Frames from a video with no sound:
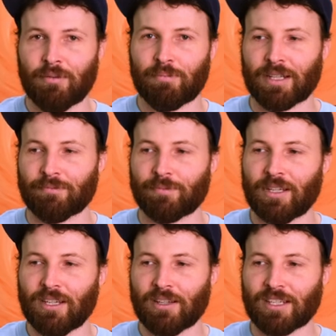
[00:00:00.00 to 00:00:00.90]
But
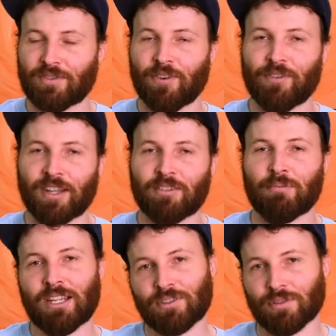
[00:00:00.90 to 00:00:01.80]
it's the
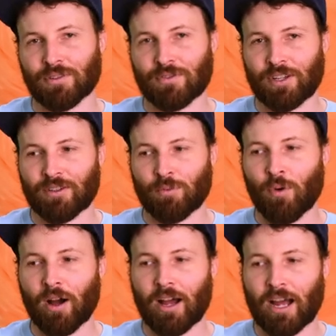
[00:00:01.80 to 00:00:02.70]
fundamentals that are
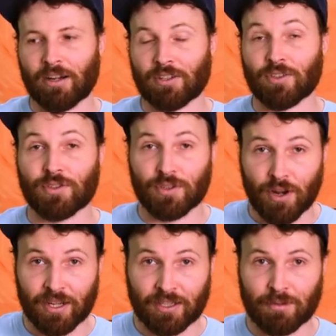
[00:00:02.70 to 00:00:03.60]
what are
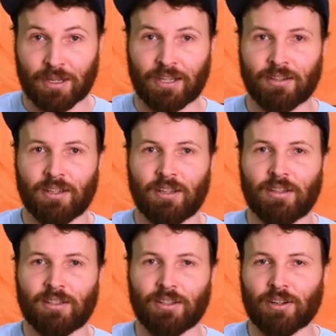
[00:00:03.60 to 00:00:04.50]
concerning to me.
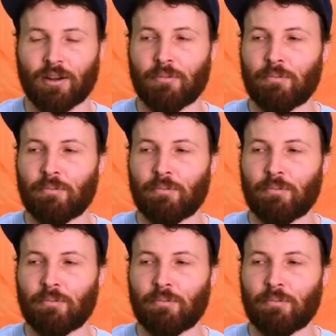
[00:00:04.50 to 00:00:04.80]
You know,